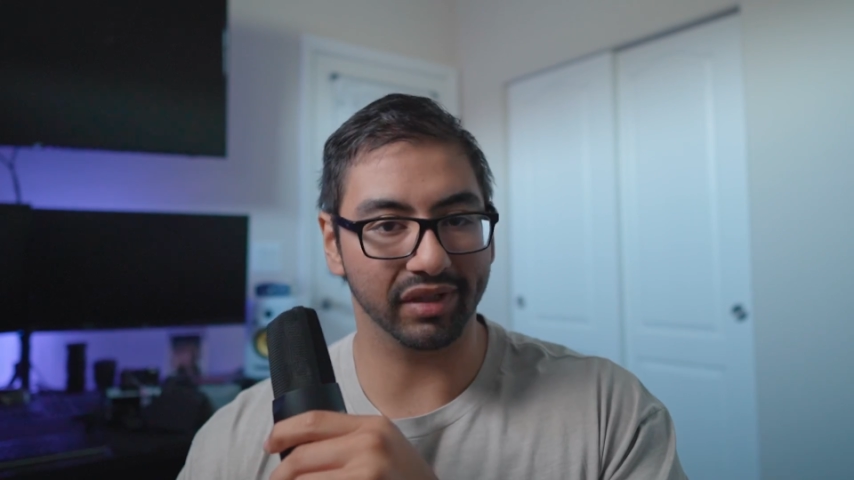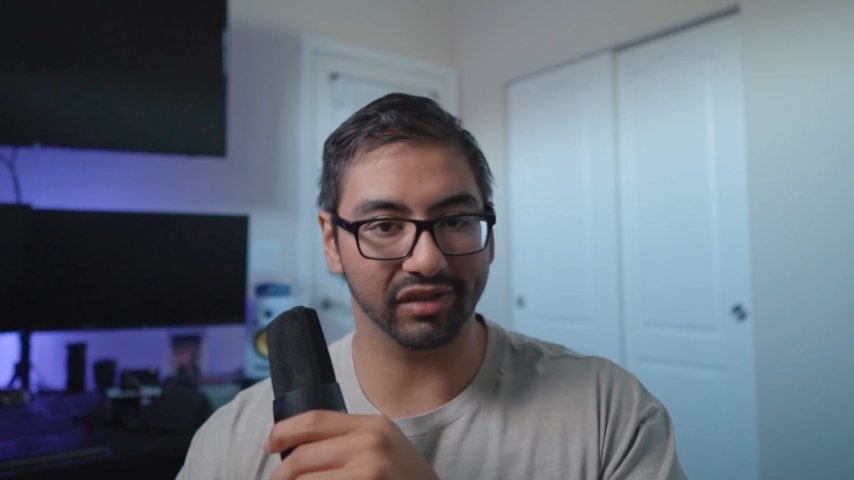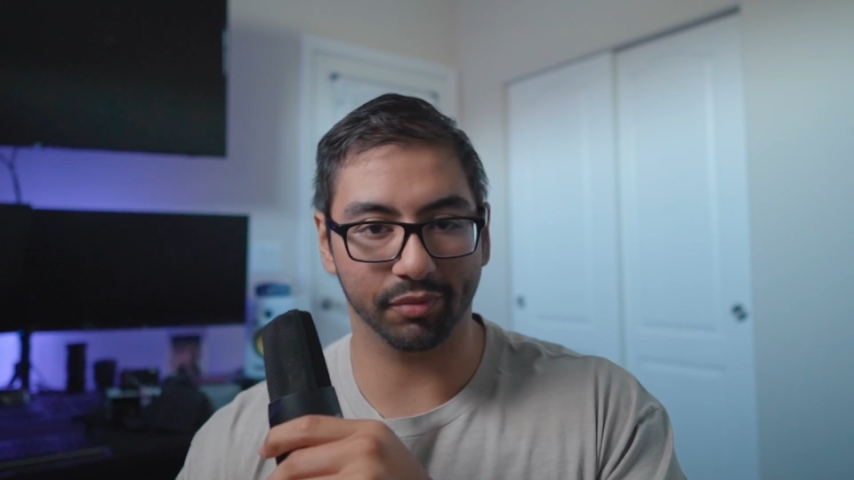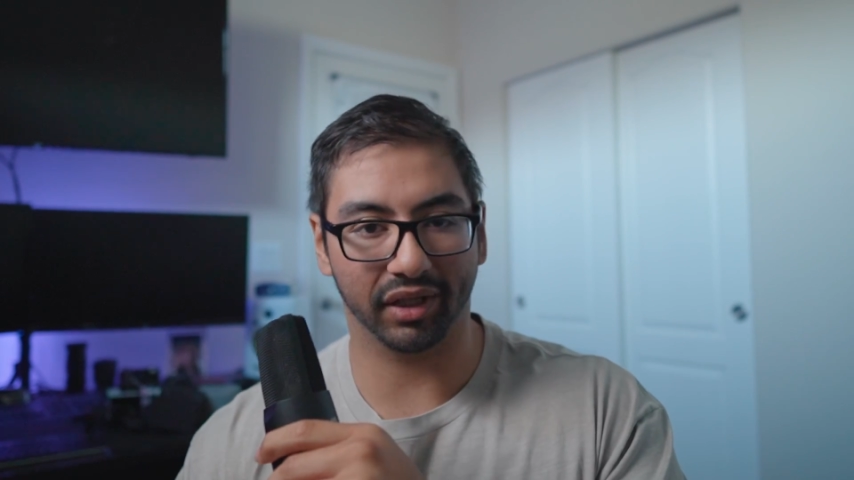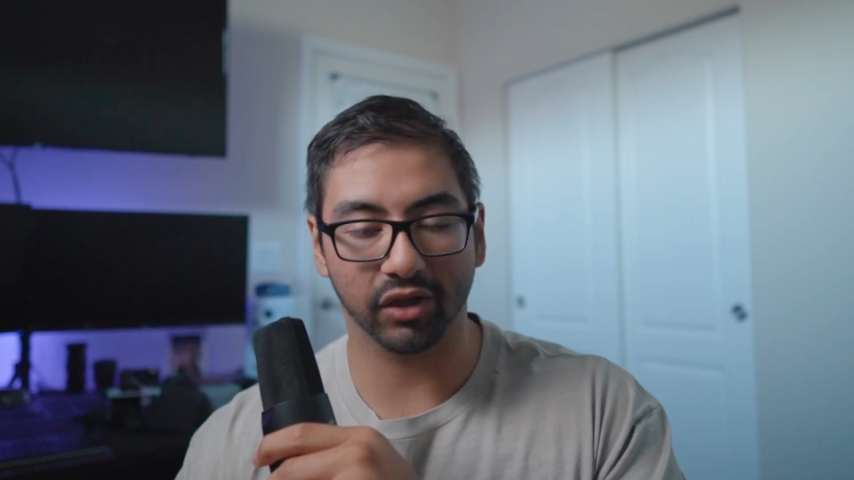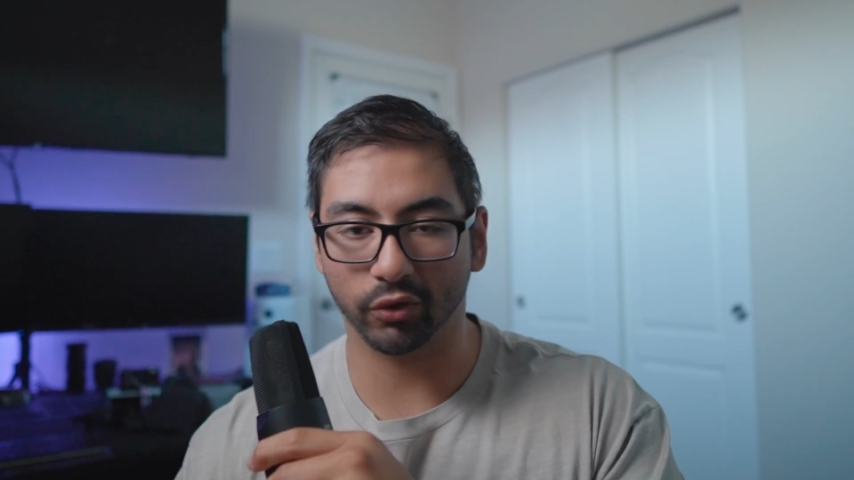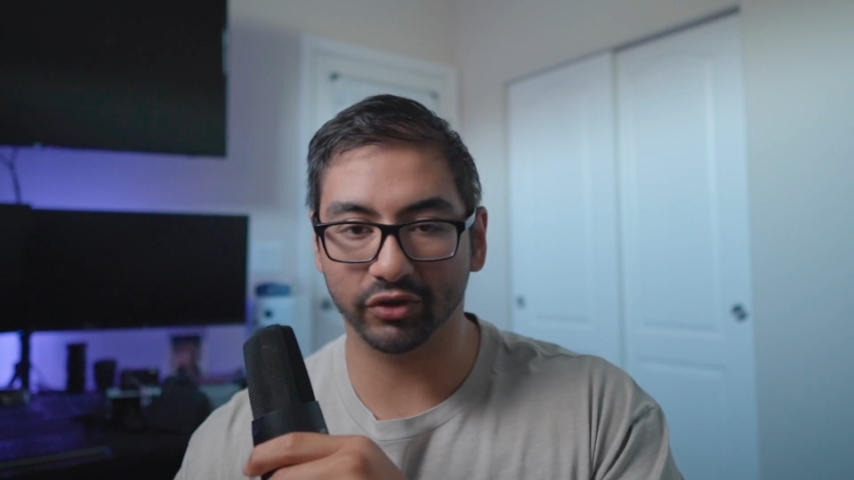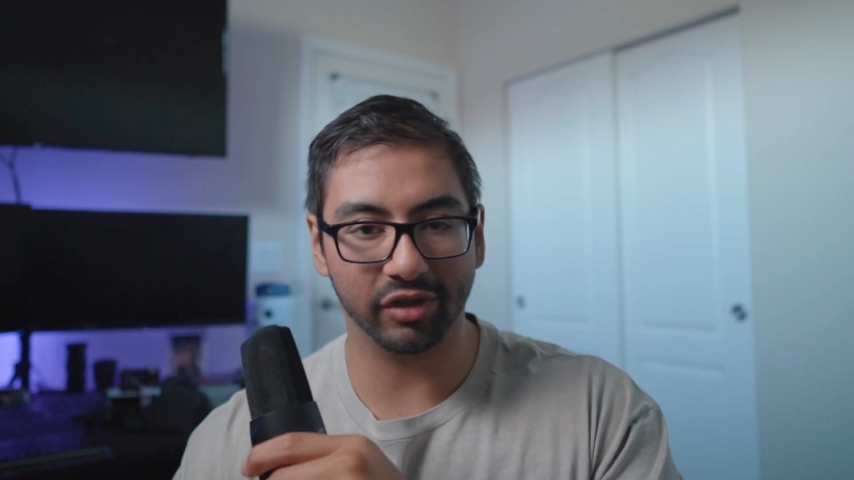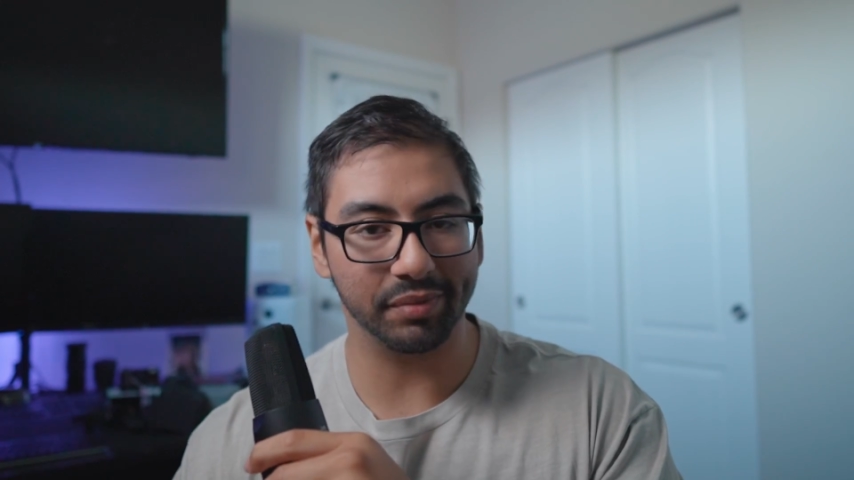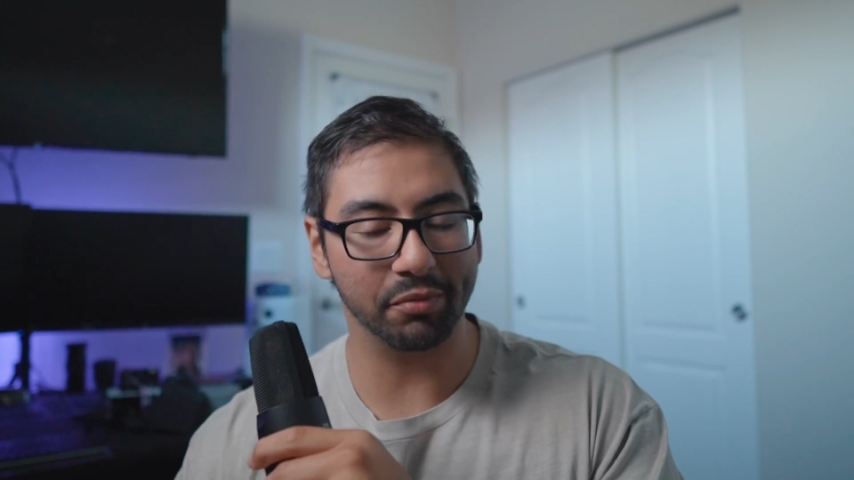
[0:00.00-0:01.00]
a little bit
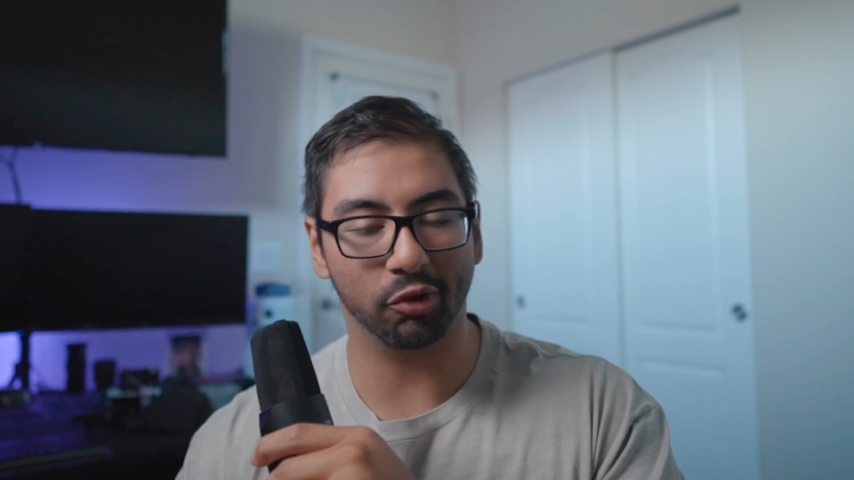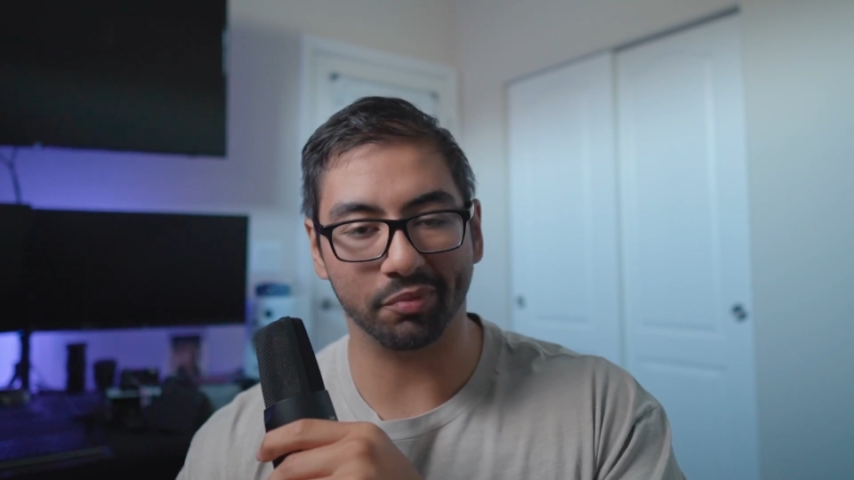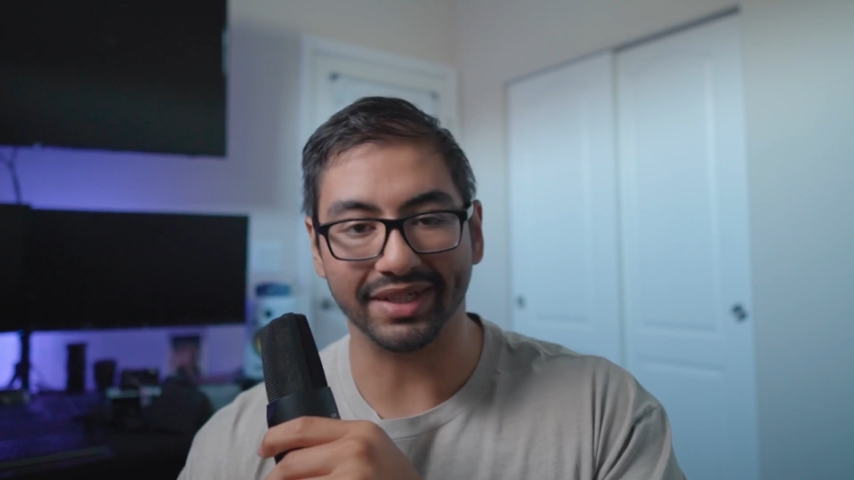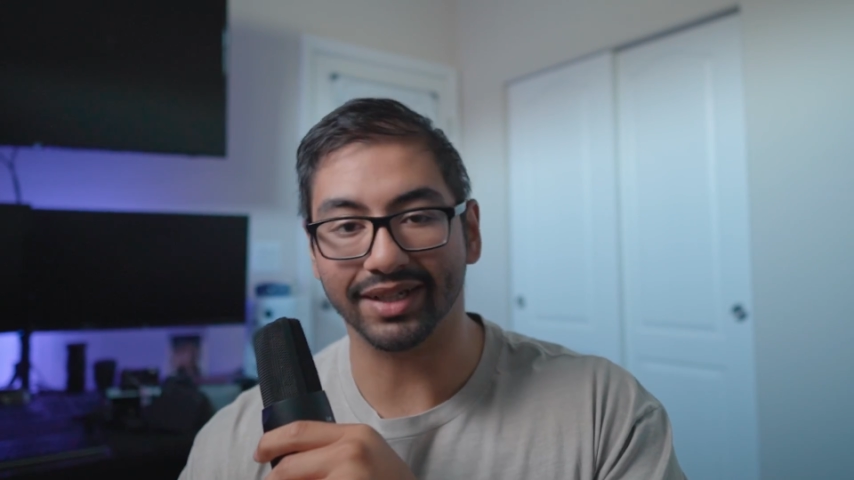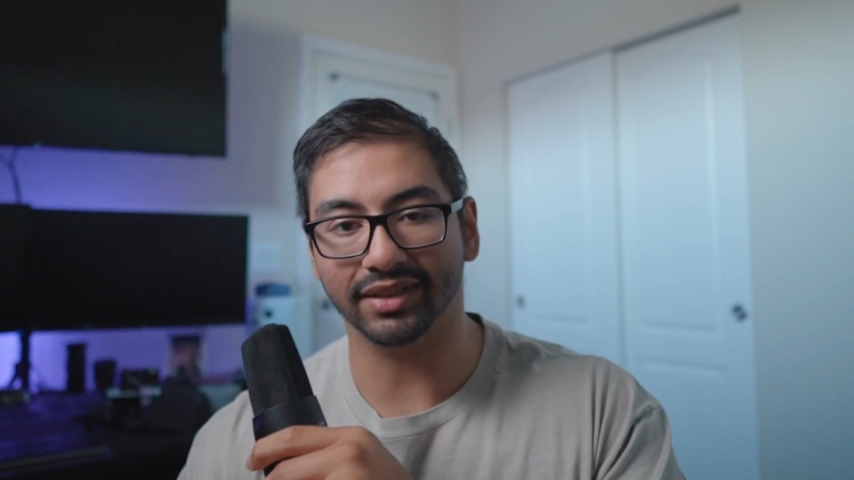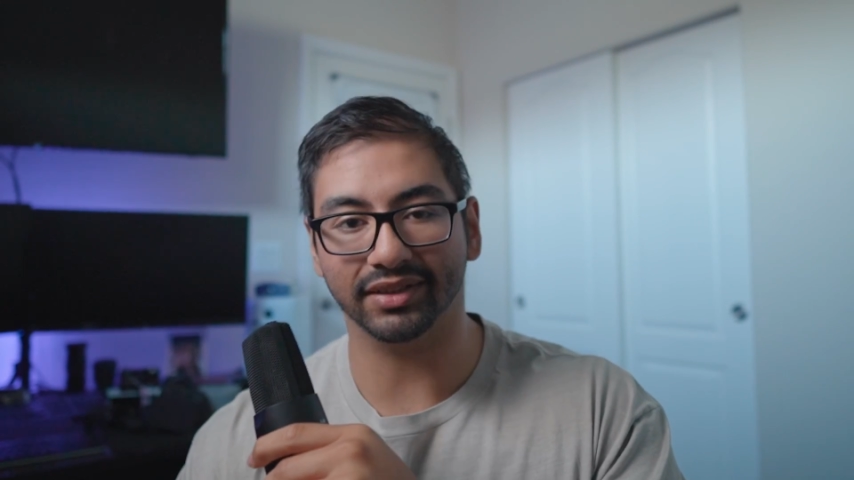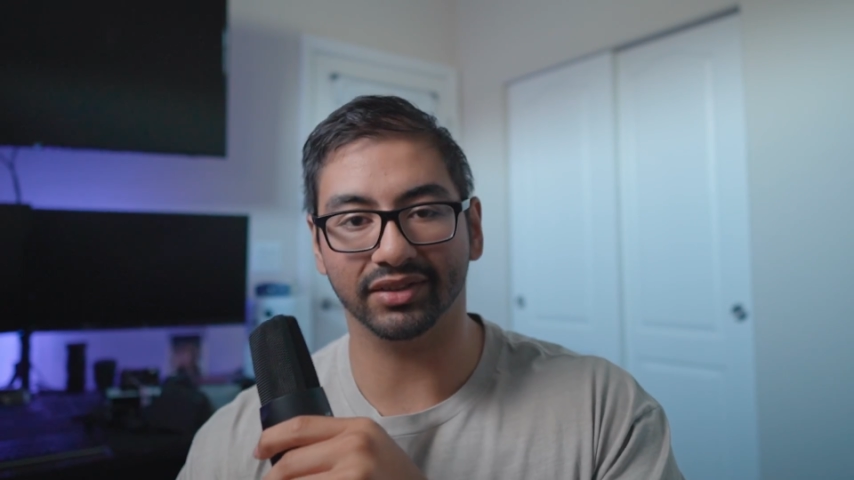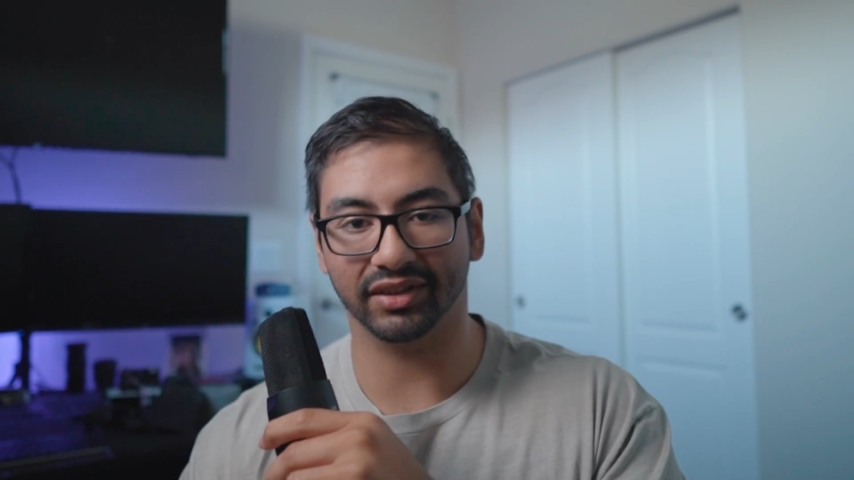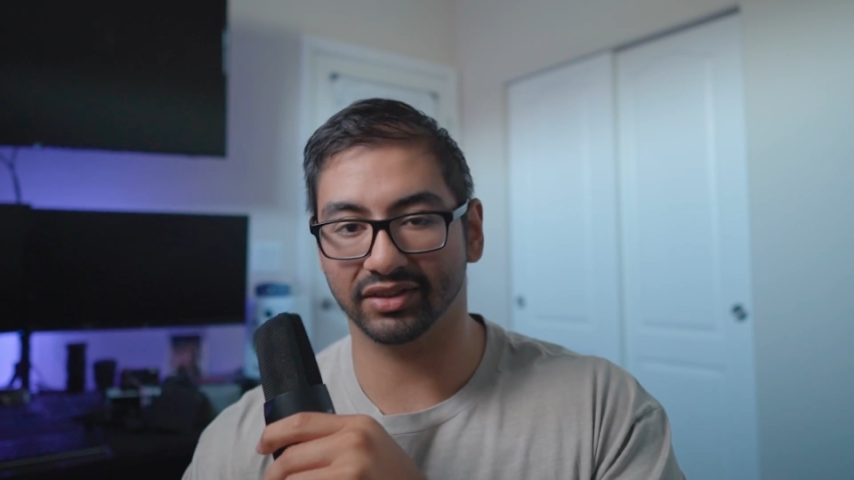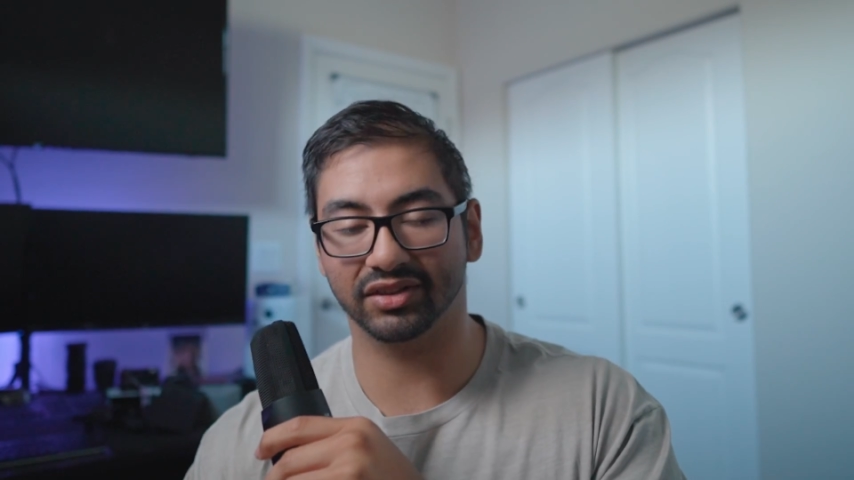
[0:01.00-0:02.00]
closer to people because it's